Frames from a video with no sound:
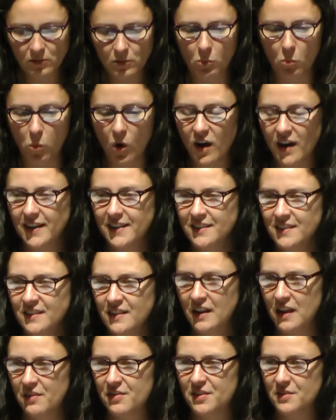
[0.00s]
One,
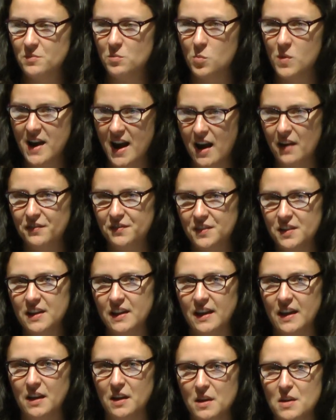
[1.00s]
we have
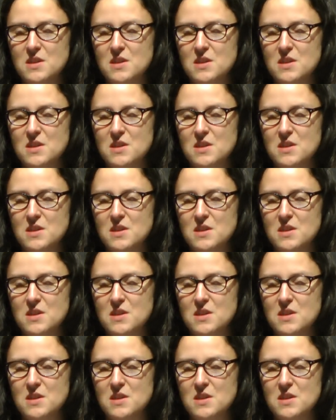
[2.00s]
to